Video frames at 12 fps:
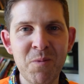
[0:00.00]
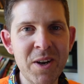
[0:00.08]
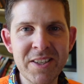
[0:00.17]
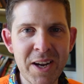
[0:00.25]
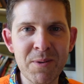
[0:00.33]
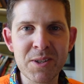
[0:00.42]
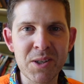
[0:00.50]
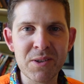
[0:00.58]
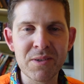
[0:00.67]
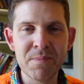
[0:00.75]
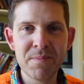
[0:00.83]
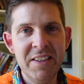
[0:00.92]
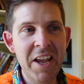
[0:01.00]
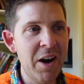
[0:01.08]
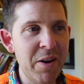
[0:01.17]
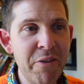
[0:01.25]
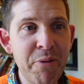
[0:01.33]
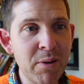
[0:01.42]
Wednesday was awesome. Now,
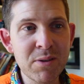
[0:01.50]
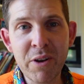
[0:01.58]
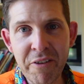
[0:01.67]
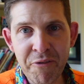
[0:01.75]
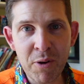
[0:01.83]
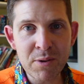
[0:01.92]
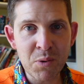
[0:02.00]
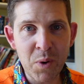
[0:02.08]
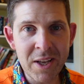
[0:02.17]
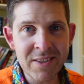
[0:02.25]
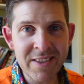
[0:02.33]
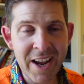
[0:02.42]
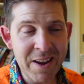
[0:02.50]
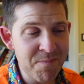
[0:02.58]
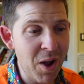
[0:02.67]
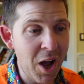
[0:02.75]
if I was looking forward to Wednesday,